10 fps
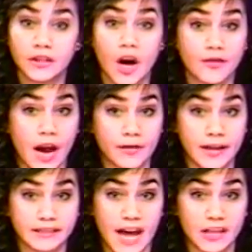of
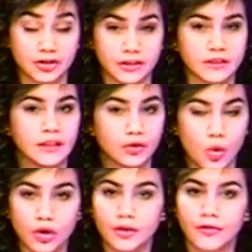Iran's actions in order